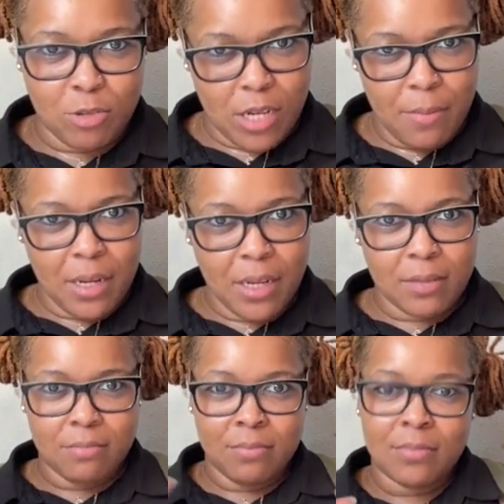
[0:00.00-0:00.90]
You hear me?
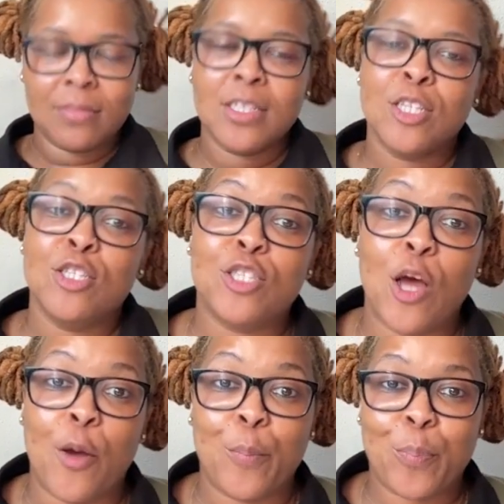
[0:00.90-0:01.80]

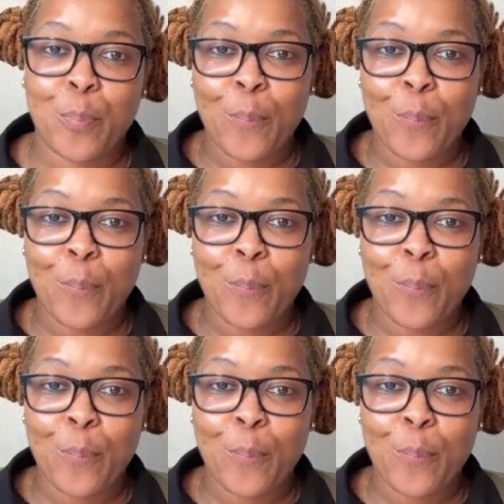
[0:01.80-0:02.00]
So